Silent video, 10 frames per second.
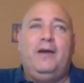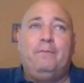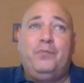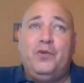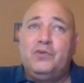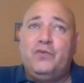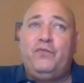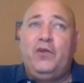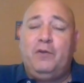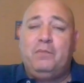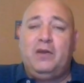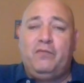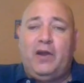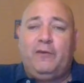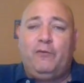there's a fair bit of
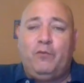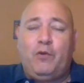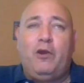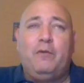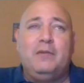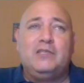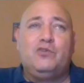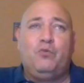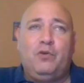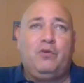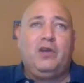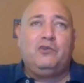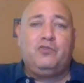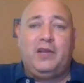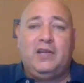iron requirement, so we're going to
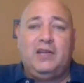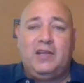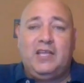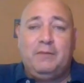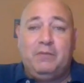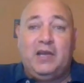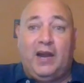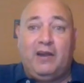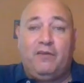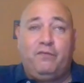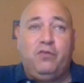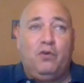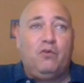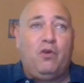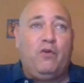try and keep the iron
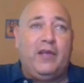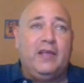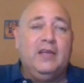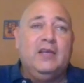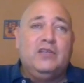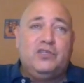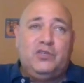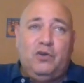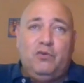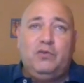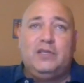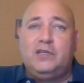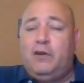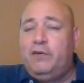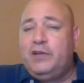flow going. Stone is
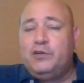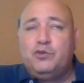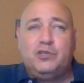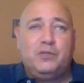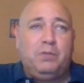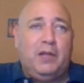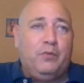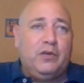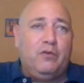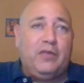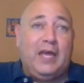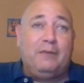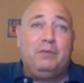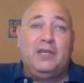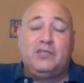already in short supply, we know
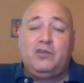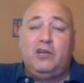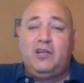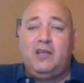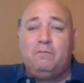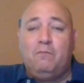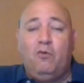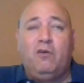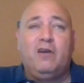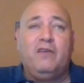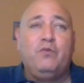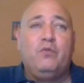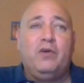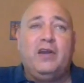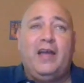that, but it's going to get more if we
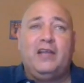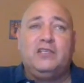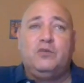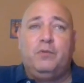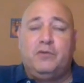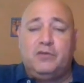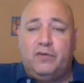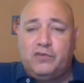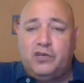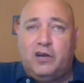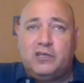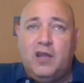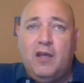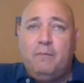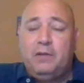want to add to preserve jars,
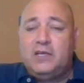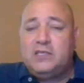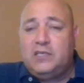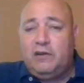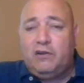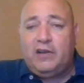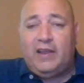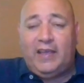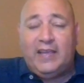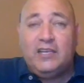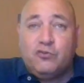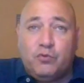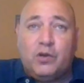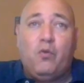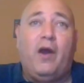because they're going to each
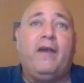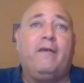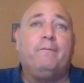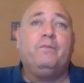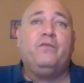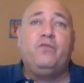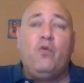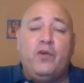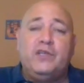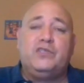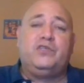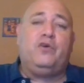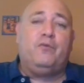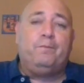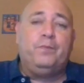require 40 stone.